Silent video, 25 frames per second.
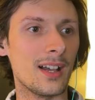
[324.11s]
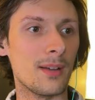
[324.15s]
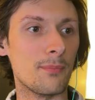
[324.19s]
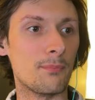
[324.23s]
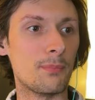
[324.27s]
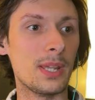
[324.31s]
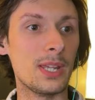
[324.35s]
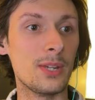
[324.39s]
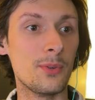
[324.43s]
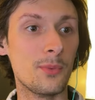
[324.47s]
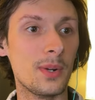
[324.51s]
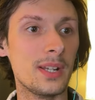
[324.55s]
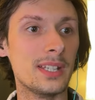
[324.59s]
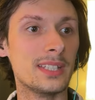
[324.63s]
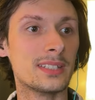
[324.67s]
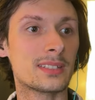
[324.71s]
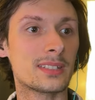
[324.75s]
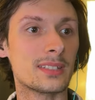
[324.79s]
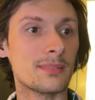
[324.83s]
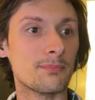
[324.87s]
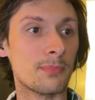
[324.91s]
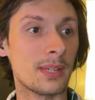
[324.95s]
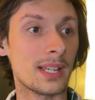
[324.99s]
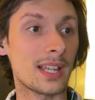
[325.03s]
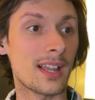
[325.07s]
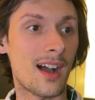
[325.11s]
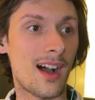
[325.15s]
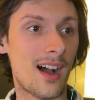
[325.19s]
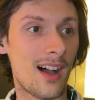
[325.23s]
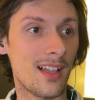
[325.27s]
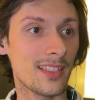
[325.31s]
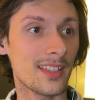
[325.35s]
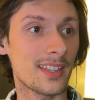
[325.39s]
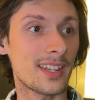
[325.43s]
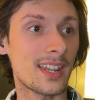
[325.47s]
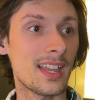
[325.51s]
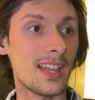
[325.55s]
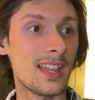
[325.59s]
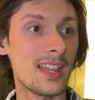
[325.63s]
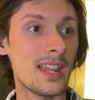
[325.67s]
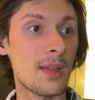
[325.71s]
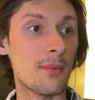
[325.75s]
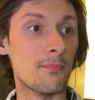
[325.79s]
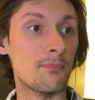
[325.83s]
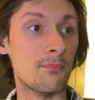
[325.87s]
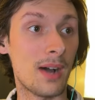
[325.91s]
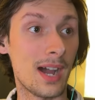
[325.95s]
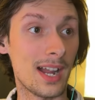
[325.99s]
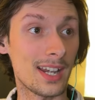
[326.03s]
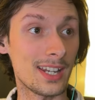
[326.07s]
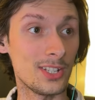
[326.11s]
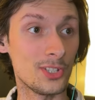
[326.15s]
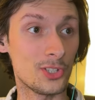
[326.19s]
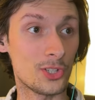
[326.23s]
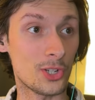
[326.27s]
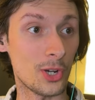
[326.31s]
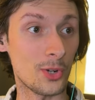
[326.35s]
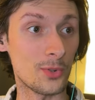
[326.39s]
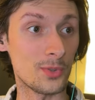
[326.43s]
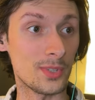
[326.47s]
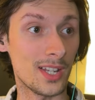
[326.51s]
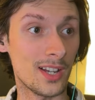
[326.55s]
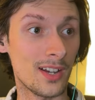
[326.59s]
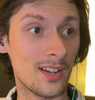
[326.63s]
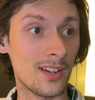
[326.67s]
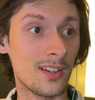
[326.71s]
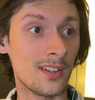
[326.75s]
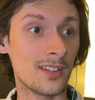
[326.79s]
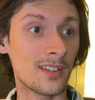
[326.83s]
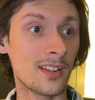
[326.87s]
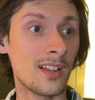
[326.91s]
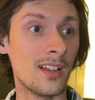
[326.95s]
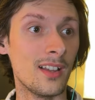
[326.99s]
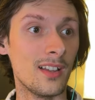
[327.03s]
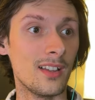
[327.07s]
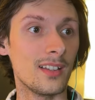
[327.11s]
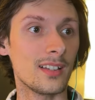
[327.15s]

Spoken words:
Pee-wee's Big Holiday, Mighty Joe Young,